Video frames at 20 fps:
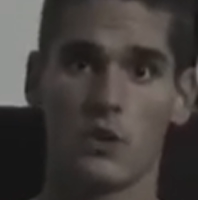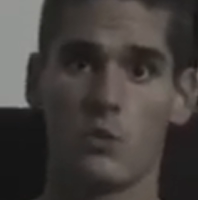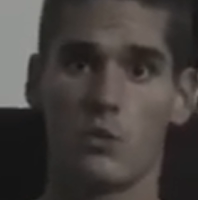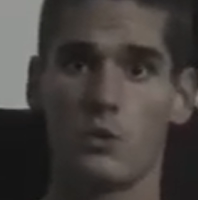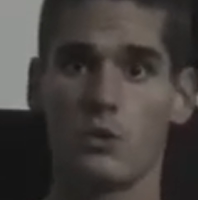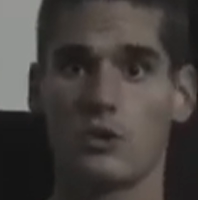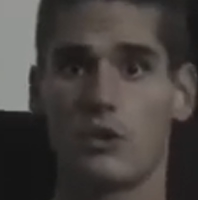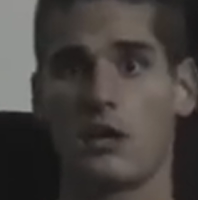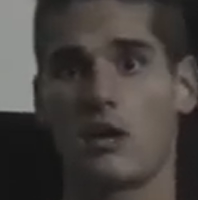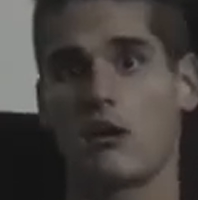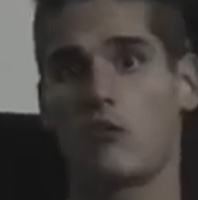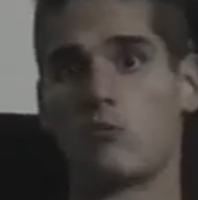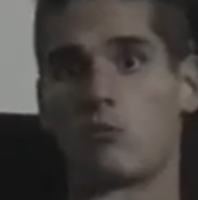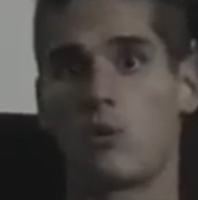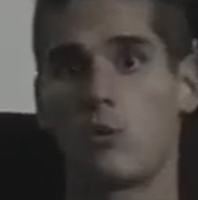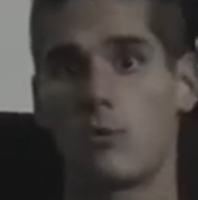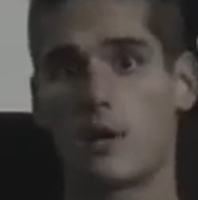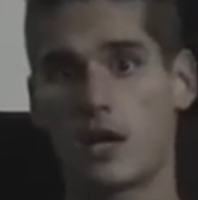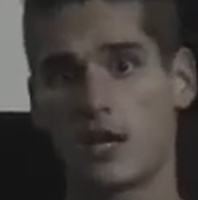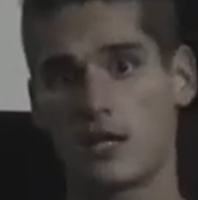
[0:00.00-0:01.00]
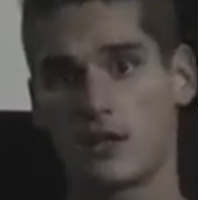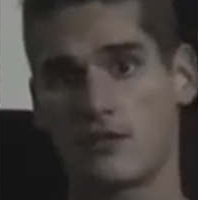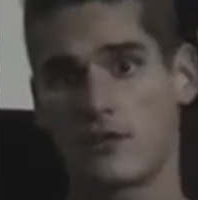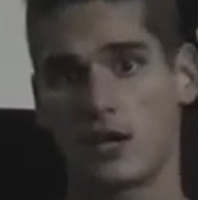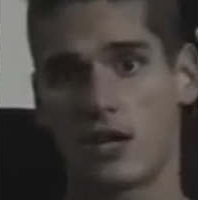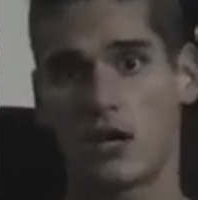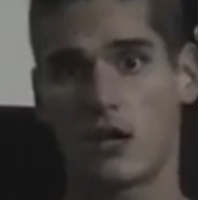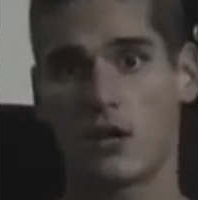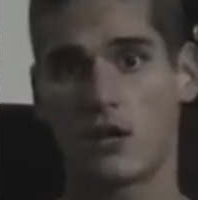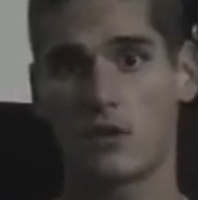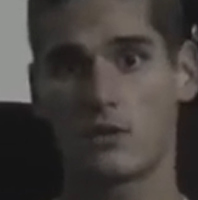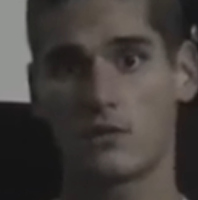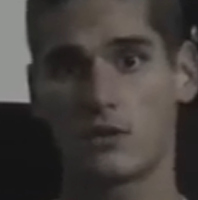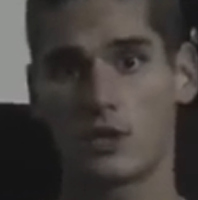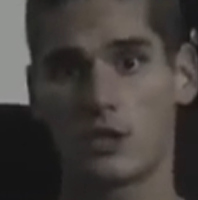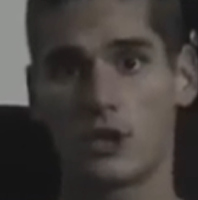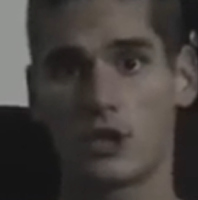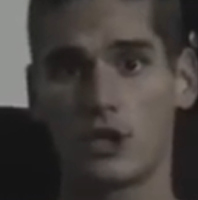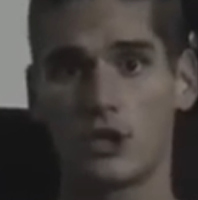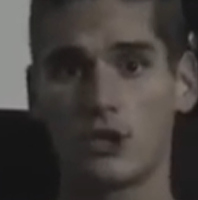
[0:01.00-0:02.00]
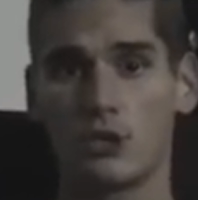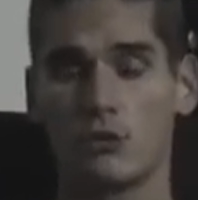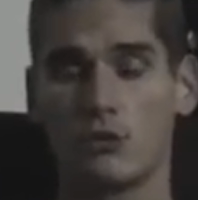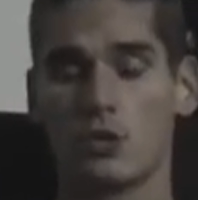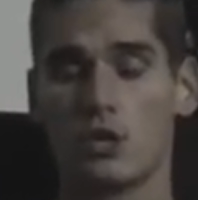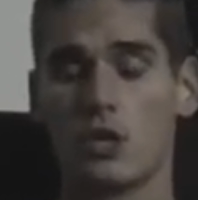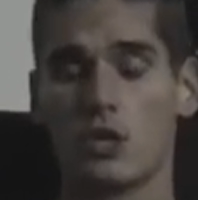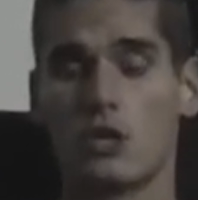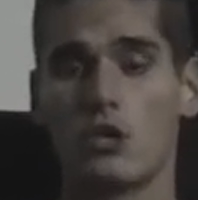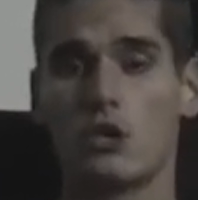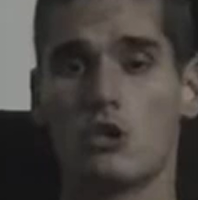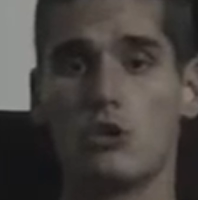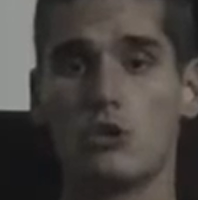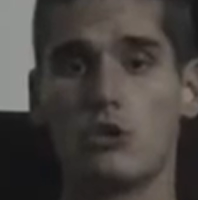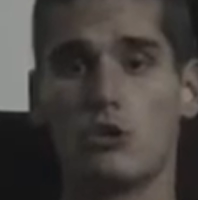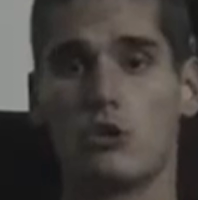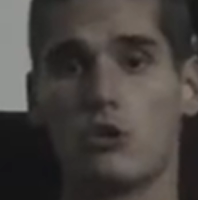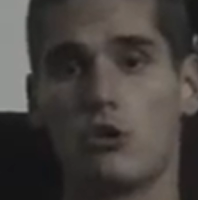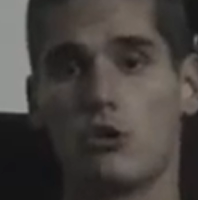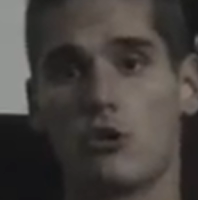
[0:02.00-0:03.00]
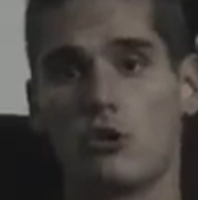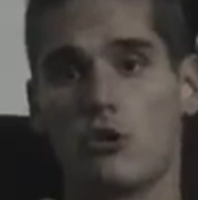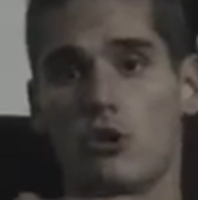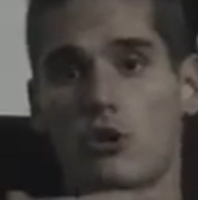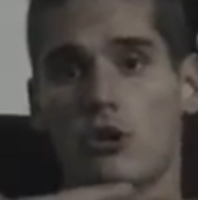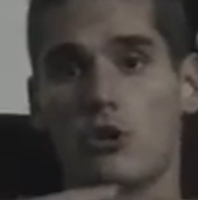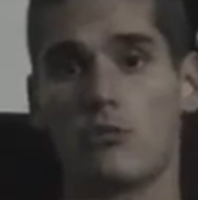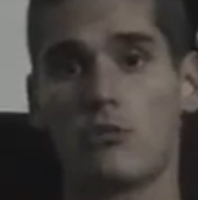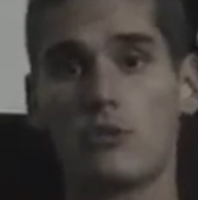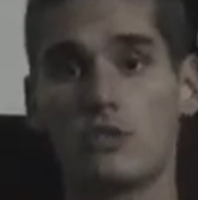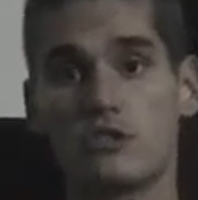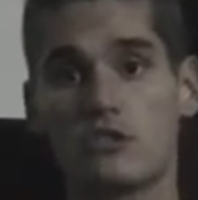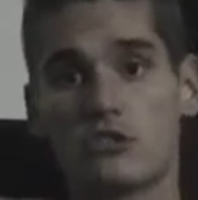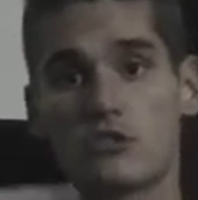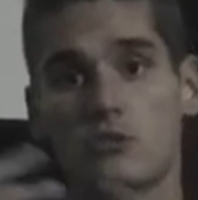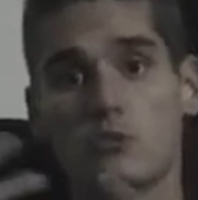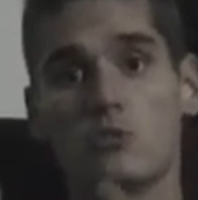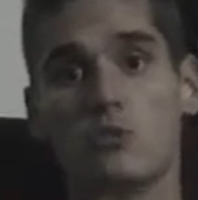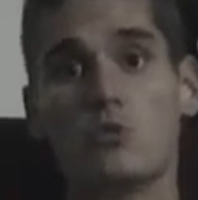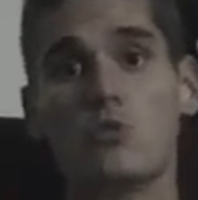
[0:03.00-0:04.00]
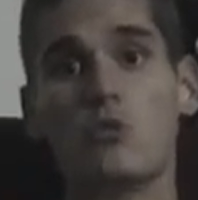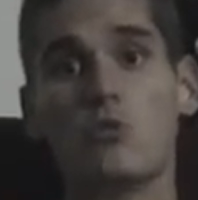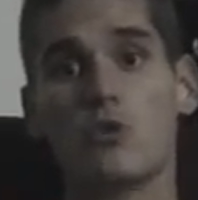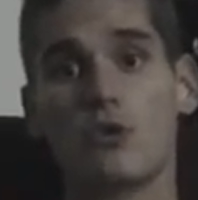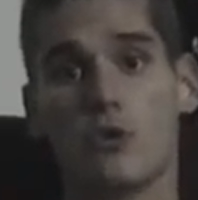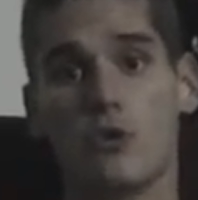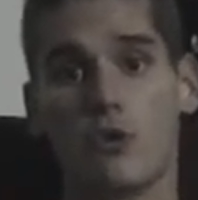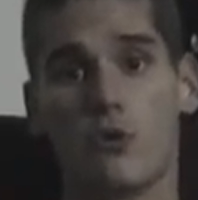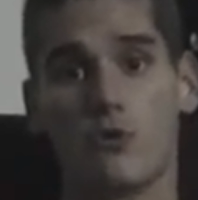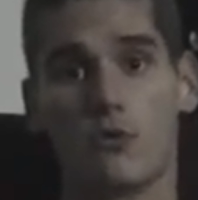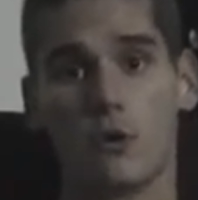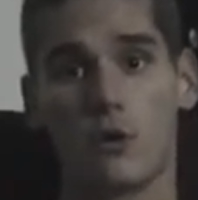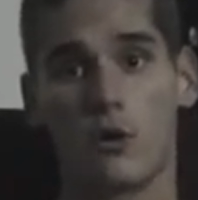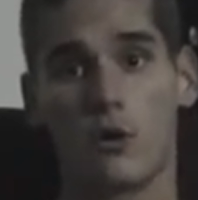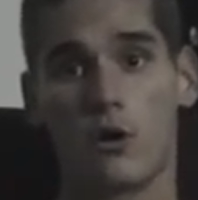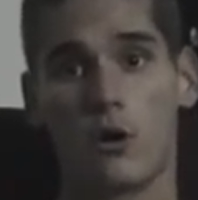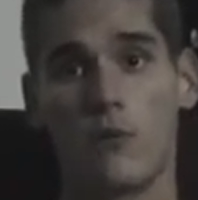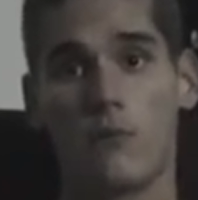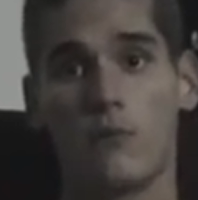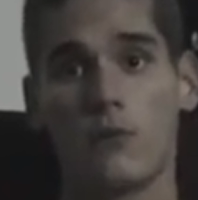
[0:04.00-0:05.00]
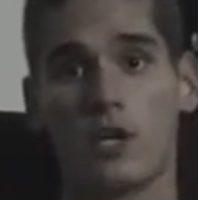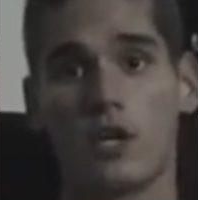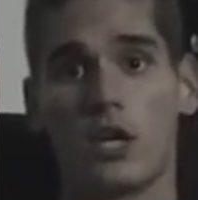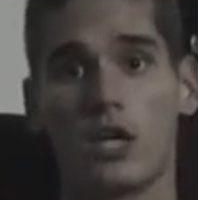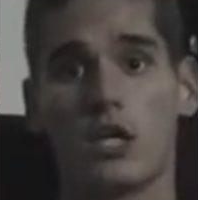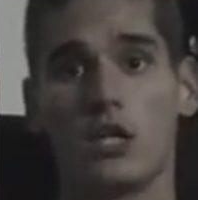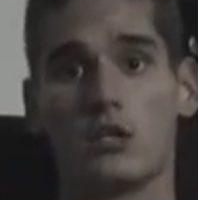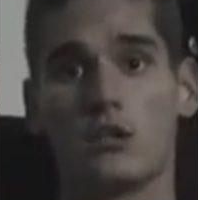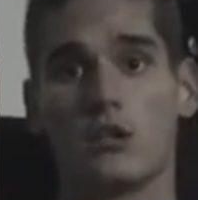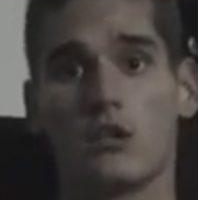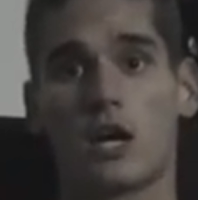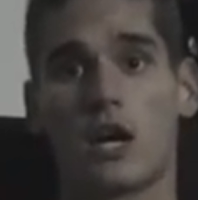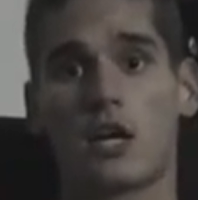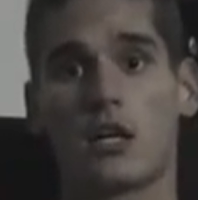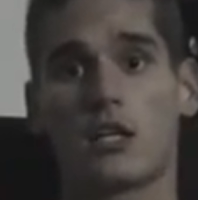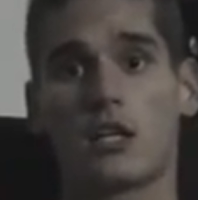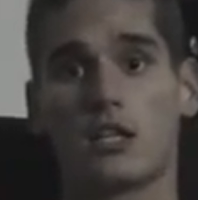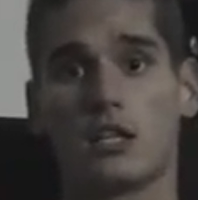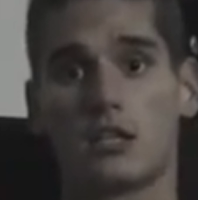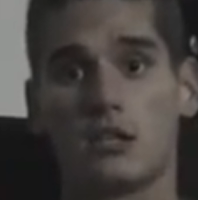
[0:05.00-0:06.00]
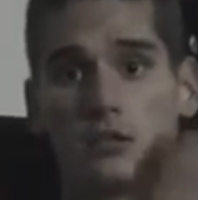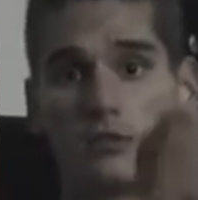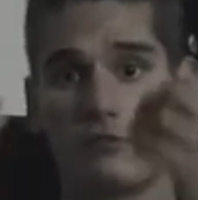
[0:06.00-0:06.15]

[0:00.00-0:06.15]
When you have more body fat covering you, you're going to be smoother overall, and you're not going to give